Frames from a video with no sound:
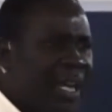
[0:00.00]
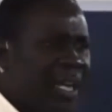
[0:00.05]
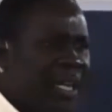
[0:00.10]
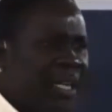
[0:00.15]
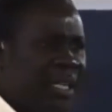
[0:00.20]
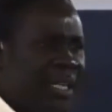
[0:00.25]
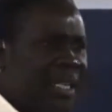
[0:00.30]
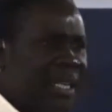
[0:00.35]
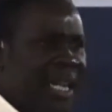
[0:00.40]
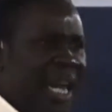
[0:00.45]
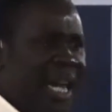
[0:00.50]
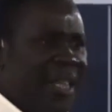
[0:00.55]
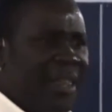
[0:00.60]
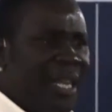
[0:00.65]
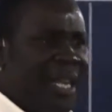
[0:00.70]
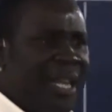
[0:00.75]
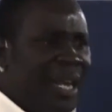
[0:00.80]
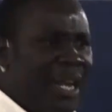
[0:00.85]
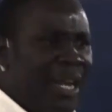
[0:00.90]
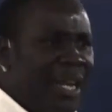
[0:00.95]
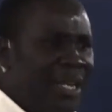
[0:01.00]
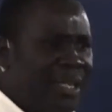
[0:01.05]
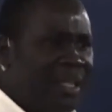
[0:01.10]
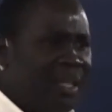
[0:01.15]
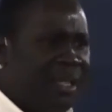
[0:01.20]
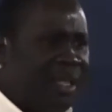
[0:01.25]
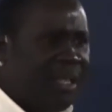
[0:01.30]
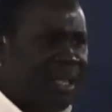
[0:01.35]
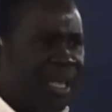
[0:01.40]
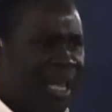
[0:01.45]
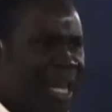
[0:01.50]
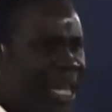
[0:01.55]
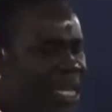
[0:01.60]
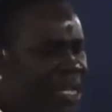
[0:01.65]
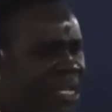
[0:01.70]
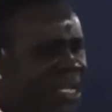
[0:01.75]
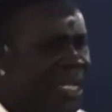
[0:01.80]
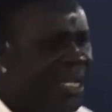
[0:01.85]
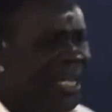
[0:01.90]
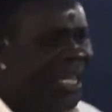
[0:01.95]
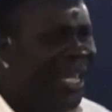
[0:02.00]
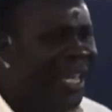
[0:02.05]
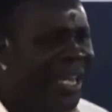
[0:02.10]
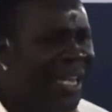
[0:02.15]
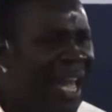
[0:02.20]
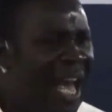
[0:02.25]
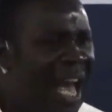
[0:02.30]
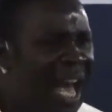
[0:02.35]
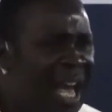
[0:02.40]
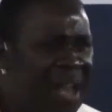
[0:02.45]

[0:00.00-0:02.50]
there are nothing changing their